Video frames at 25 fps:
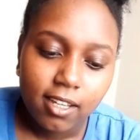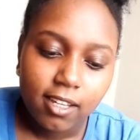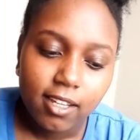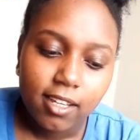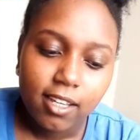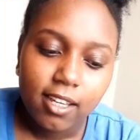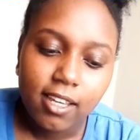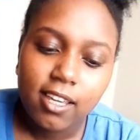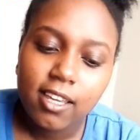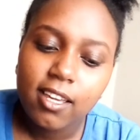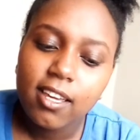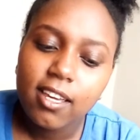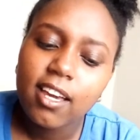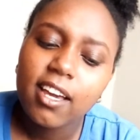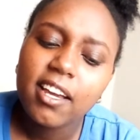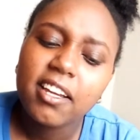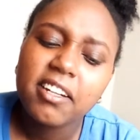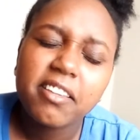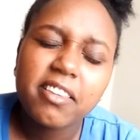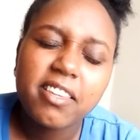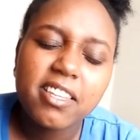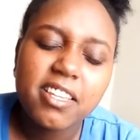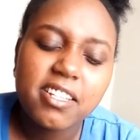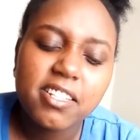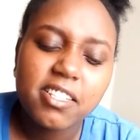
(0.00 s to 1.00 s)
He had
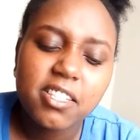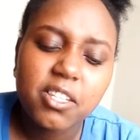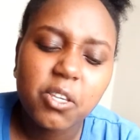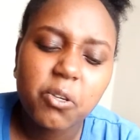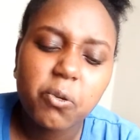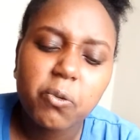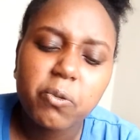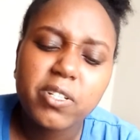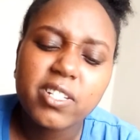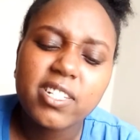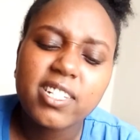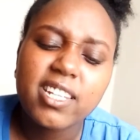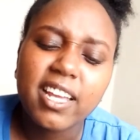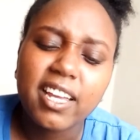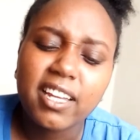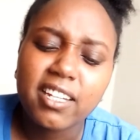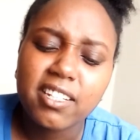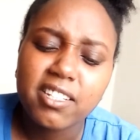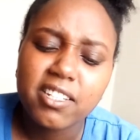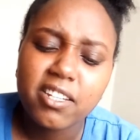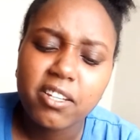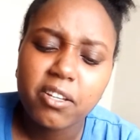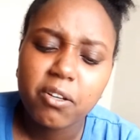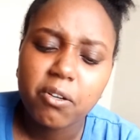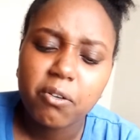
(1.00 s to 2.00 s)
this cute
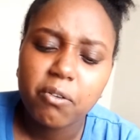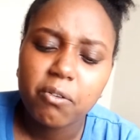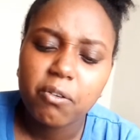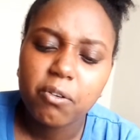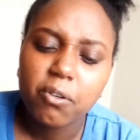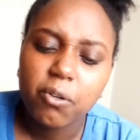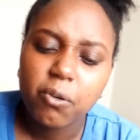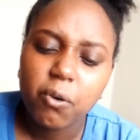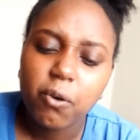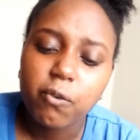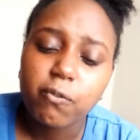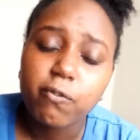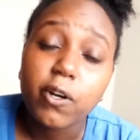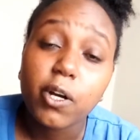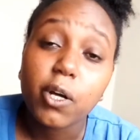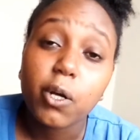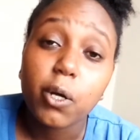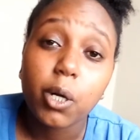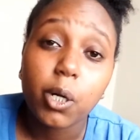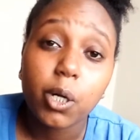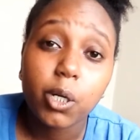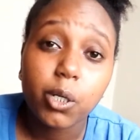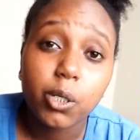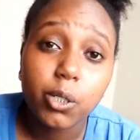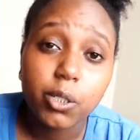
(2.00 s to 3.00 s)
scent of a
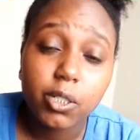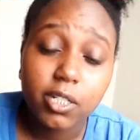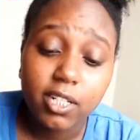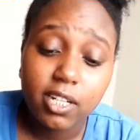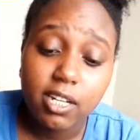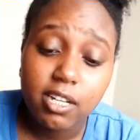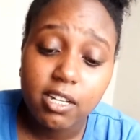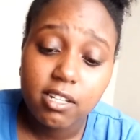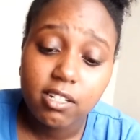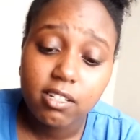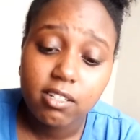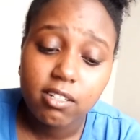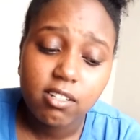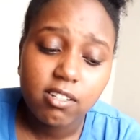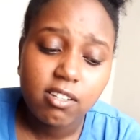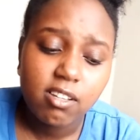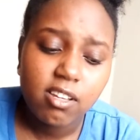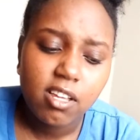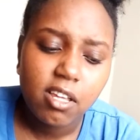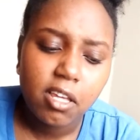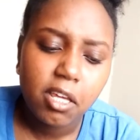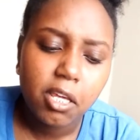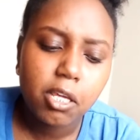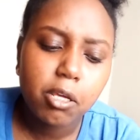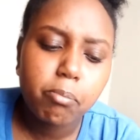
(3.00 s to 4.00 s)
cologne
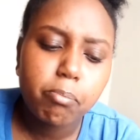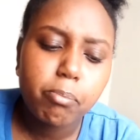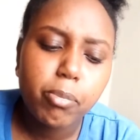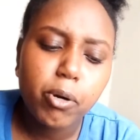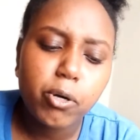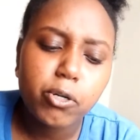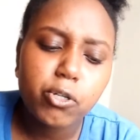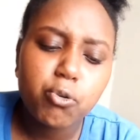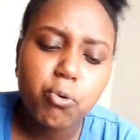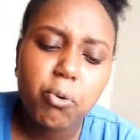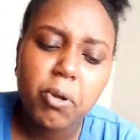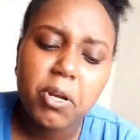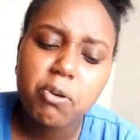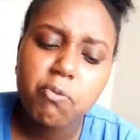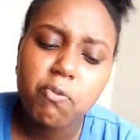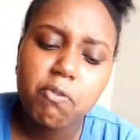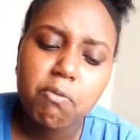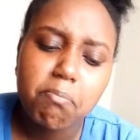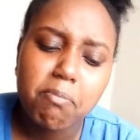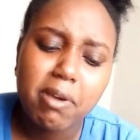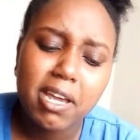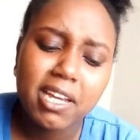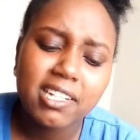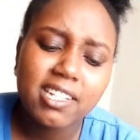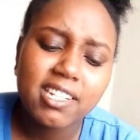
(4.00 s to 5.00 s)
he bought when we
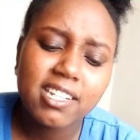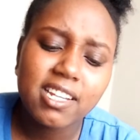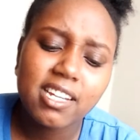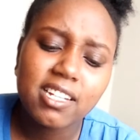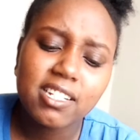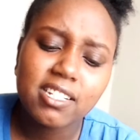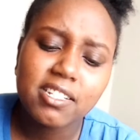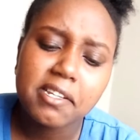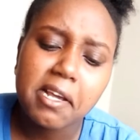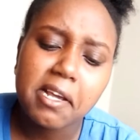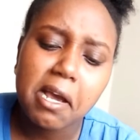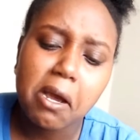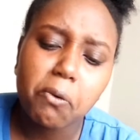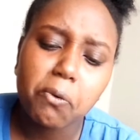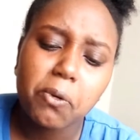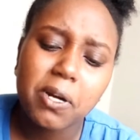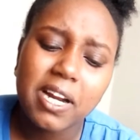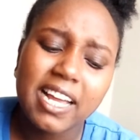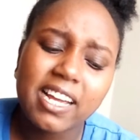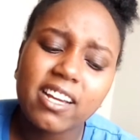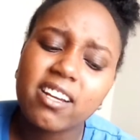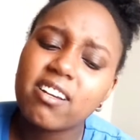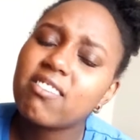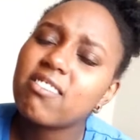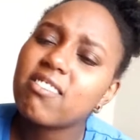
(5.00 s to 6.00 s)
met in town
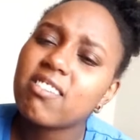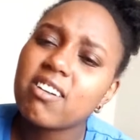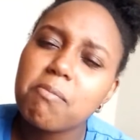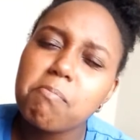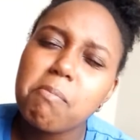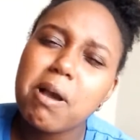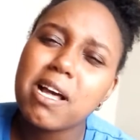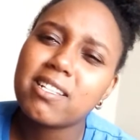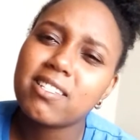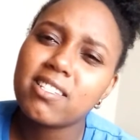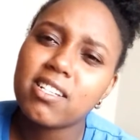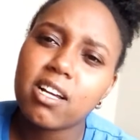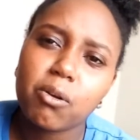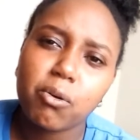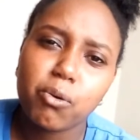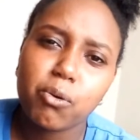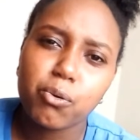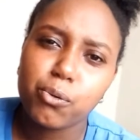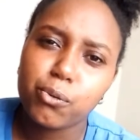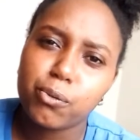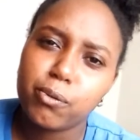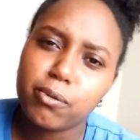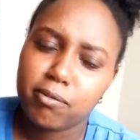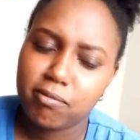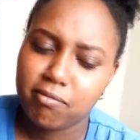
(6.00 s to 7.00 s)
like 3 months
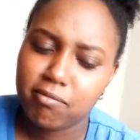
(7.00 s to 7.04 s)
ago.